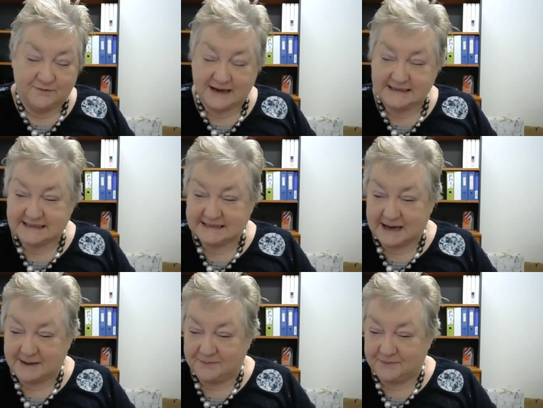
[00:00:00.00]
faces
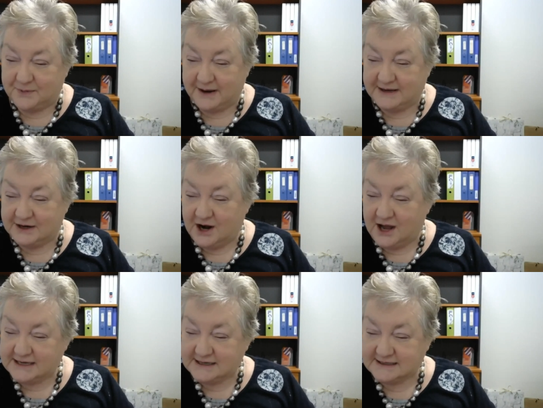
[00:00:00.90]
up, we're
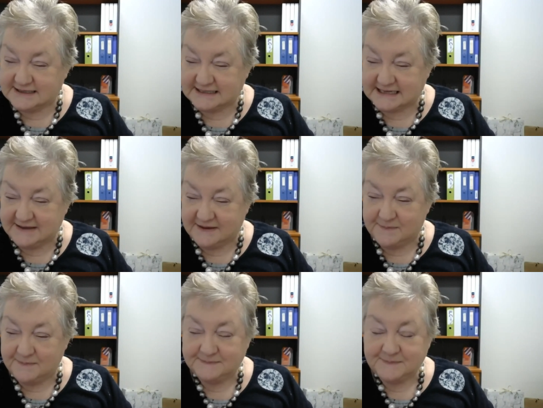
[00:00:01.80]
delighted to see them.